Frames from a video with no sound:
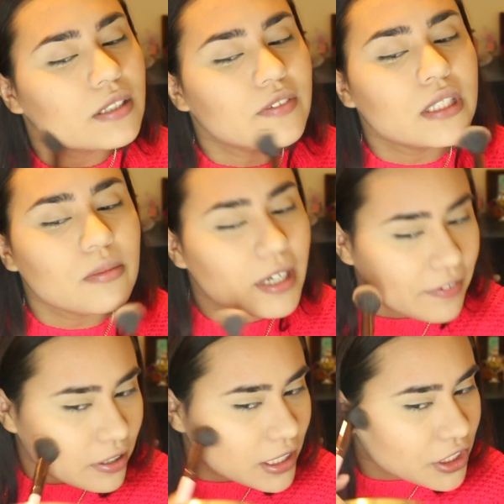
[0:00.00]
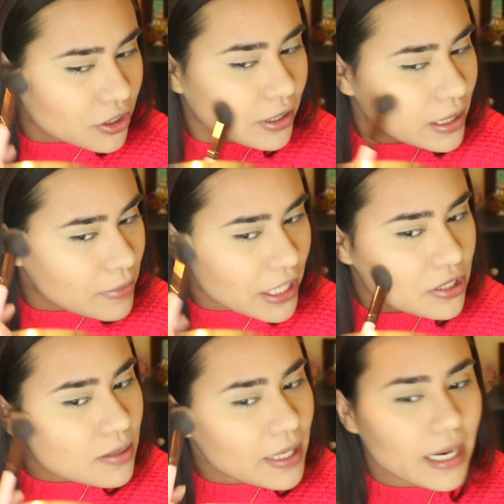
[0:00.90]
Even though my foundation already
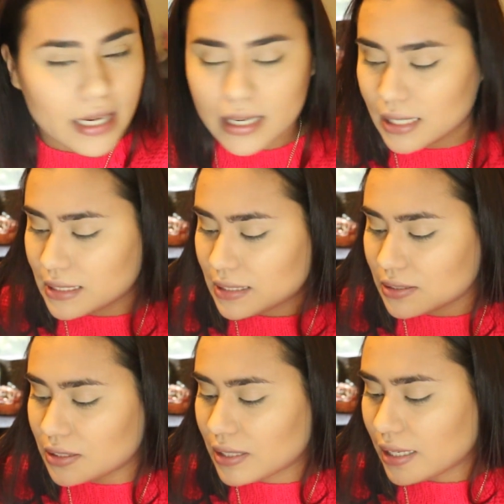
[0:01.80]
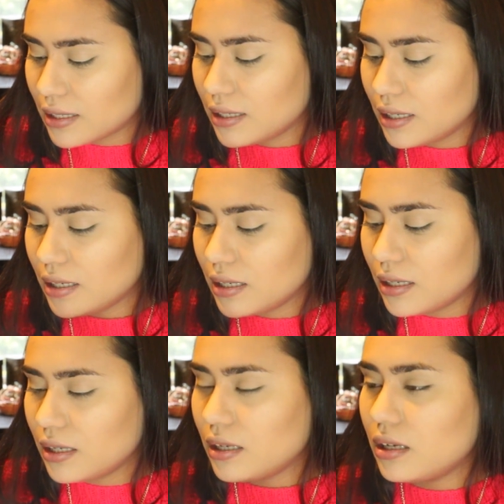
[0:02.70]
matches my neck, I still do
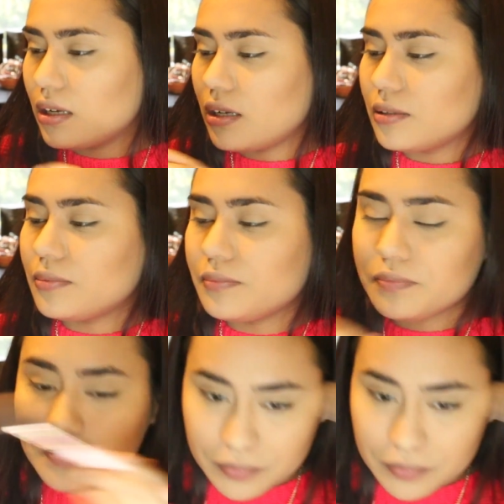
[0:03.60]
that.